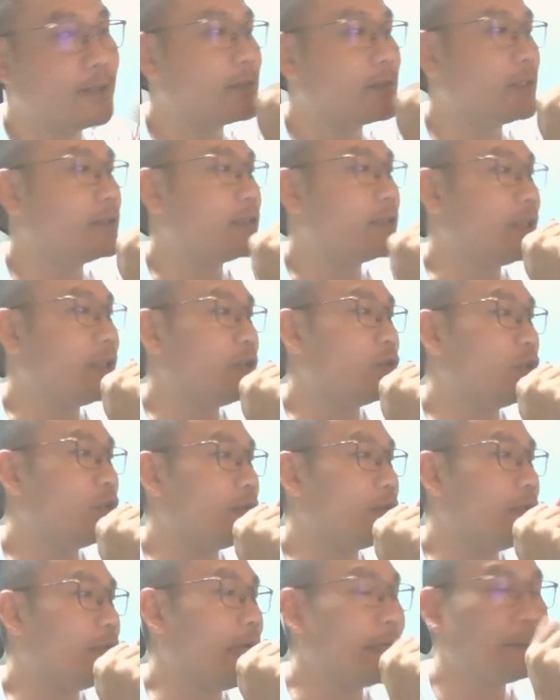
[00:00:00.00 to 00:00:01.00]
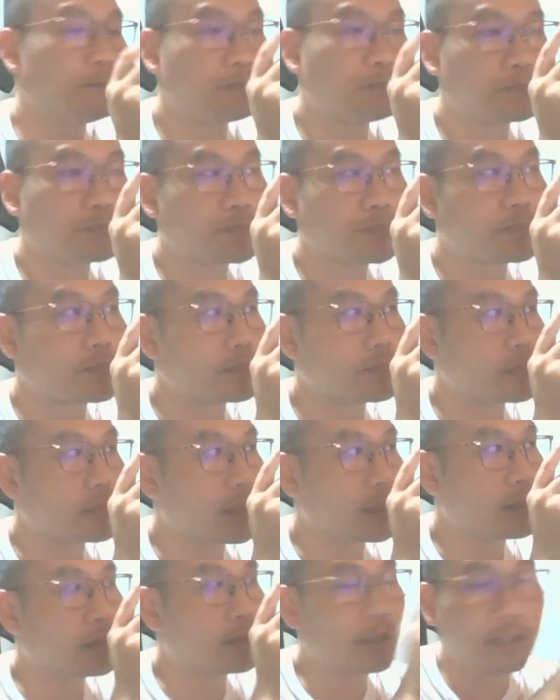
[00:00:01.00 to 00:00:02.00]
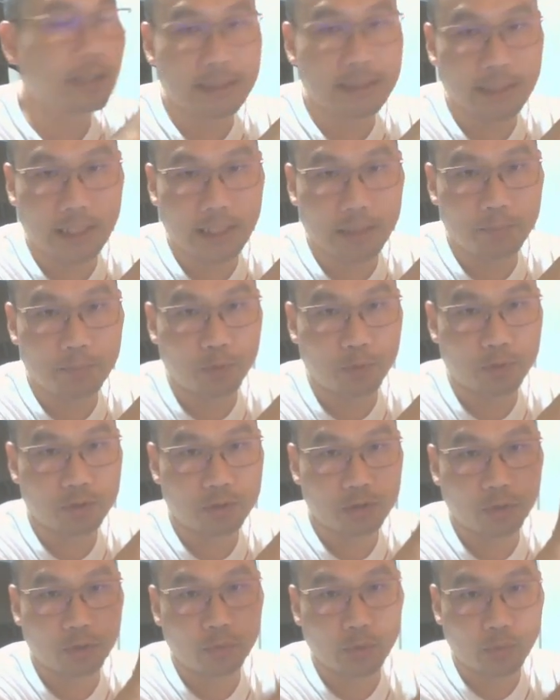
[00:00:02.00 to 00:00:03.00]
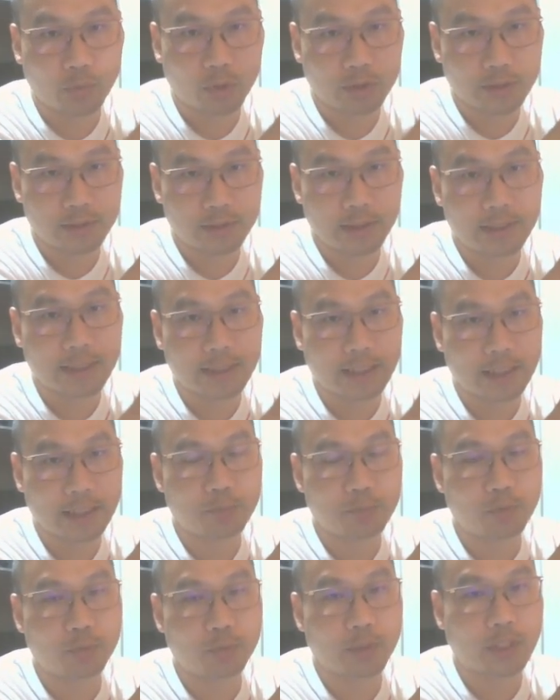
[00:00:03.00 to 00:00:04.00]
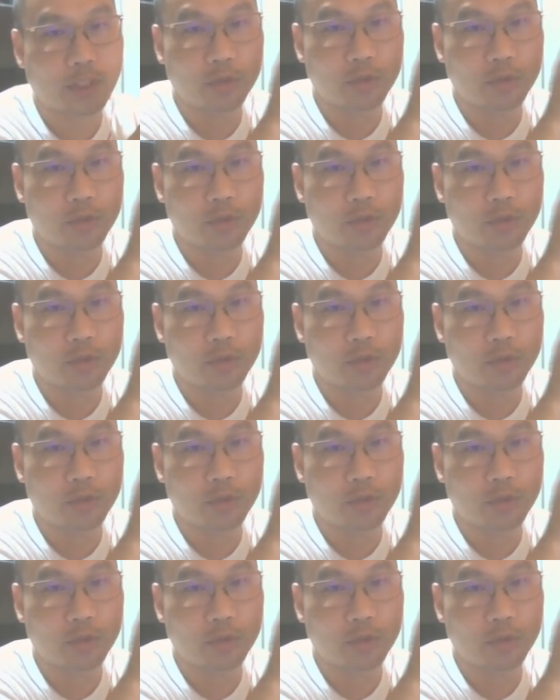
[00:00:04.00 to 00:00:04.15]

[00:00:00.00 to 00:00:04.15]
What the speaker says: So take note of that. So that's the input. So these are the input we are